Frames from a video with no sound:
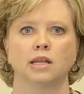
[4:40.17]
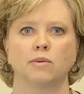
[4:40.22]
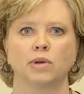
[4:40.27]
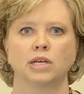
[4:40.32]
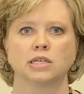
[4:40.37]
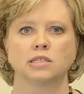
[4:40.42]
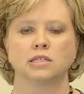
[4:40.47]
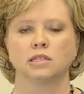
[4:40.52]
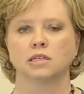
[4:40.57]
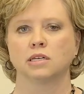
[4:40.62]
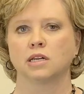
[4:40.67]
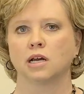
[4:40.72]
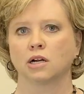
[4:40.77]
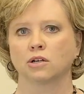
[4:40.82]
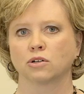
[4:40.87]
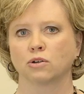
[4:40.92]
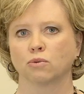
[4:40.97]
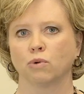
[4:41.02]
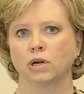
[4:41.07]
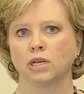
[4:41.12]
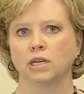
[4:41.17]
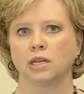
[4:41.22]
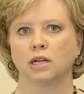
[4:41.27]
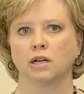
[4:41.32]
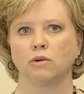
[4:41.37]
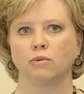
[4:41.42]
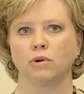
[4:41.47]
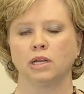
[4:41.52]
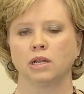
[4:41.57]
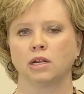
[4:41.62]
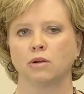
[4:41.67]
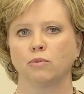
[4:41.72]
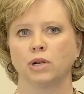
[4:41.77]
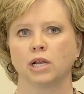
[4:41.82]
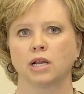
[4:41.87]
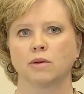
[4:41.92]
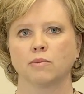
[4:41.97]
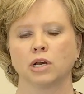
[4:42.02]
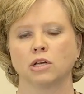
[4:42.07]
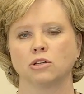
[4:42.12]
They may see the doctor 1 day a week and we
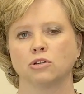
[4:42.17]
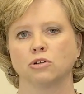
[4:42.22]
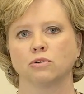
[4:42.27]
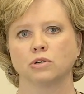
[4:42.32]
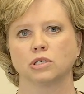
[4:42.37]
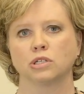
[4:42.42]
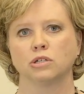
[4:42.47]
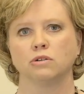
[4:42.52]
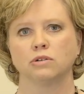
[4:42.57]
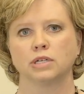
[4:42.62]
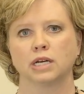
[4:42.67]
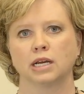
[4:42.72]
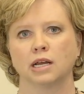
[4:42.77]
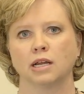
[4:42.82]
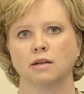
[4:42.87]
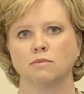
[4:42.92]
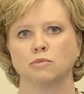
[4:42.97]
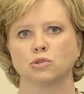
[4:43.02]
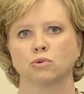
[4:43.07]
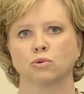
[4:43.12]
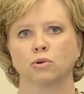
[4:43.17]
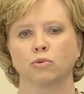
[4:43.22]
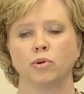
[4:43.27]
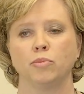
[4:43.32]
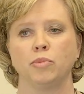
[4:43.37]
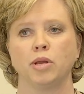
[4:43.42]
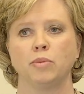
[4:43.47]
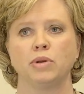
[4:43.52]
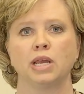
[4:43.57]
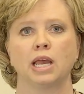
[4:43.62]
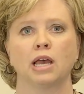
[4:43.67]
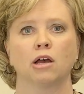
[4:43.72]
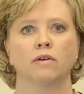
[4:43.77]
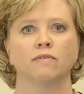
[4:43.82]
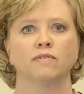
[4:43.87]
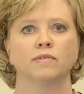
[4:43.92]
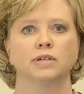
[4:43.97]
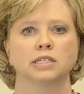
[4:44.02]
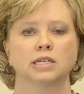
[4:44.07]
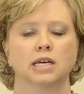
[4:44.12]
come out and do it 2 times, or we may be
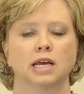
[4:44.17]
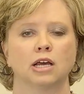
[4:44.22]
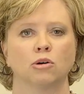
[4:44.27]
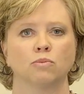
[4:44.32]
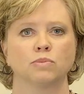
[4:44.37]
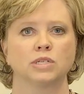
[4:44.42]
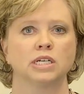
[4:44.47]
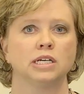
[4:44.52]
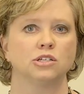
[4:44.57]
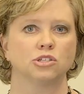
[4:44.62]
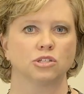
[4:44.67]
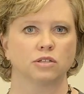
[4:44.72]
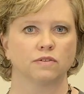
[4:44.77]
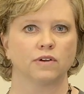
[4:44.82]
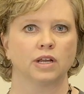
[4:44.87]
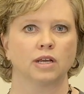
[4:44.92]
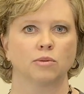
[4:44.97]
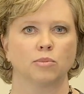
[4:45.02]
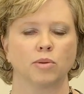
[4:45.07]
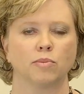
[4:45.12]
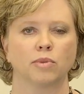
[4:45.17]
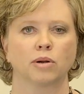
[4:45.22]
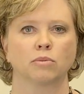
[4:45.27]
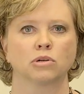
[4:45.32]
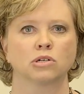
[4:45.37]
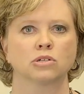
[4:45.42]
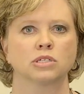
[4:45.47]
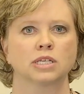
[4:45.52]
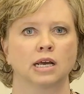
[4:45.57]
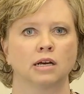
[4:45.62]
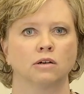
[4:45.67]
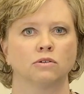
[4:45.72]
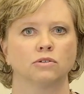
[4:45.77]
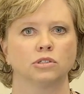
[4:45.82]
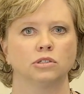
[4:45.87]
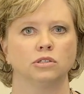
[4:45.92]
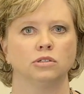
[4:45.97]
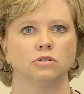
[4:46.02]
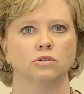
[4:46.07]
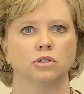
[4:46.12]
having to help teach the family members how
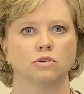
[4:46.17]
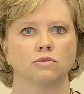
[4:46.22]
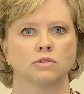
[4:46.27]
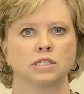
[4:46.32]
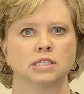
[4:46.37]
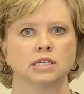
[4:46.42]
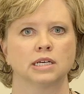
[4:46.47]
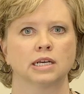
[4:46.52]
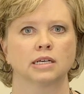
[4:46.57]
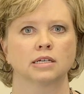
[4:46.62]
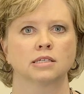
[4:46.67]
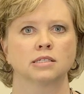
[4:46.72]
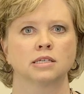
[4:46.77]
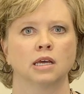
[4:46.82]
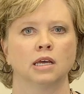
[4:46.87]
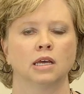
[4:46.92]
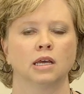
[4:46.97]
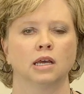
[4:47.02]
to do those things.